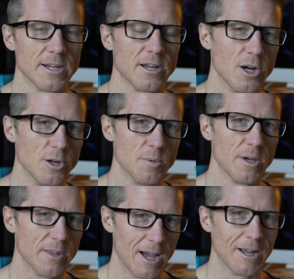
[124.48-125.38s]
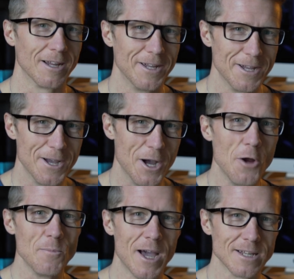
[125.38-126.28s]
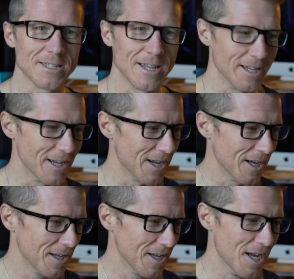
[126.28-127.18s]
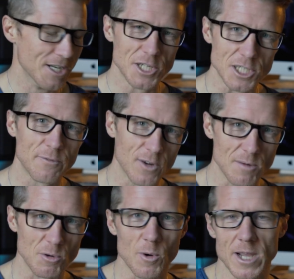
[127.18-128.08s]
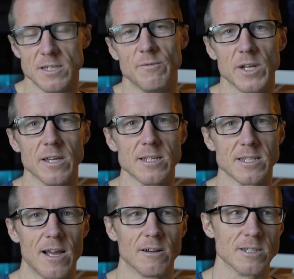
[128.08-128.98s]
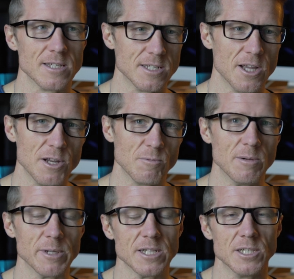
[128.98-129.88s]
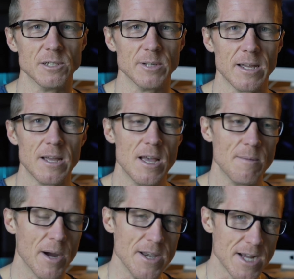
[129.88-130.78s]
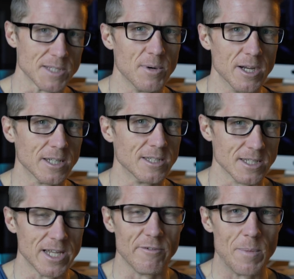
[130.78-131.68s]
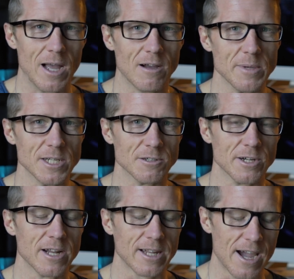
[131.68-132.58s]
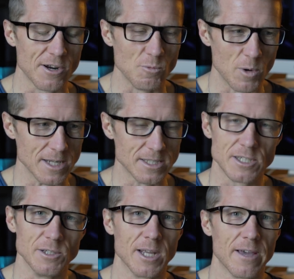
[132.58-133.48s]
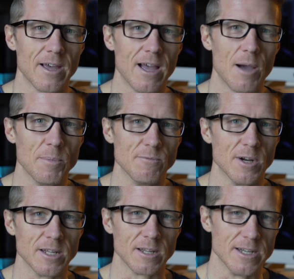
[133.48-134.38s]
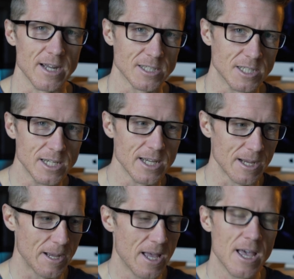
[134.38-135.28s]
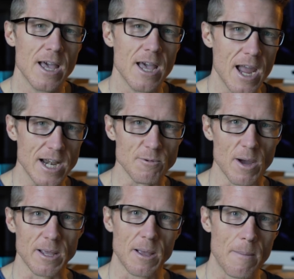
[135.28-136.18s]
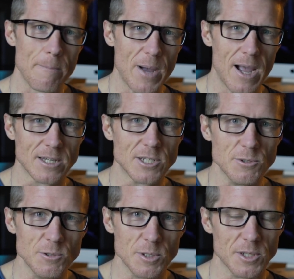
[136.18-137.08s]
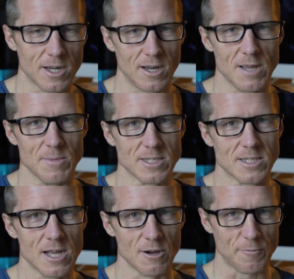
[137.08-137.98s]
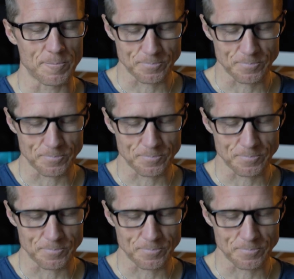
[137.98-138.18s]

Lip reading: And I hope that's a justifiable way to figure this out, because it's the only way we can do it. My next bike does have a power meter on, and I cannot wait to get that up and running next year. Anyway, back to the climb itself.